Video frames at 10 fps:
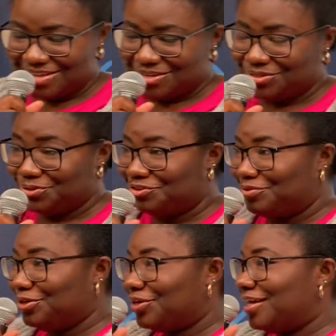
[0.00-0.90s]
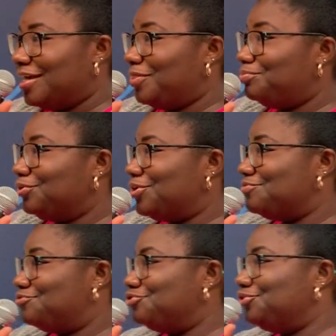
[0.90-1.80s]
So we've been looking at the book
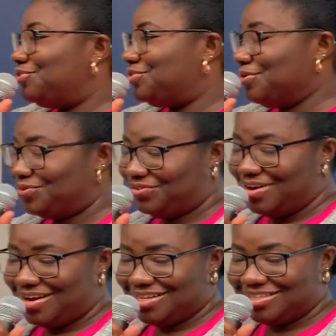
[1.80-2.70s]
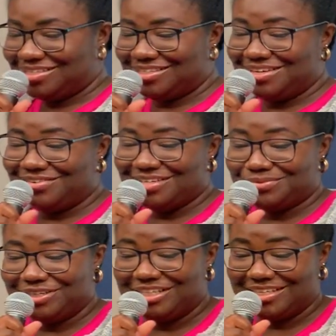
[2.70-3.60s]
of Ruth so far in the series,
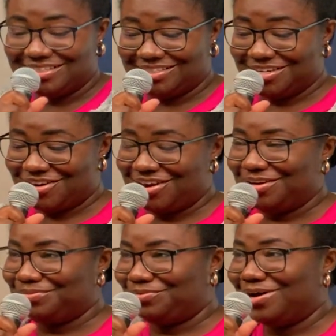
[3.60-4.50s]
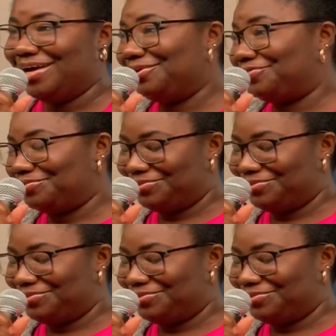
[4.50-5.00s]
which is incredible. I love the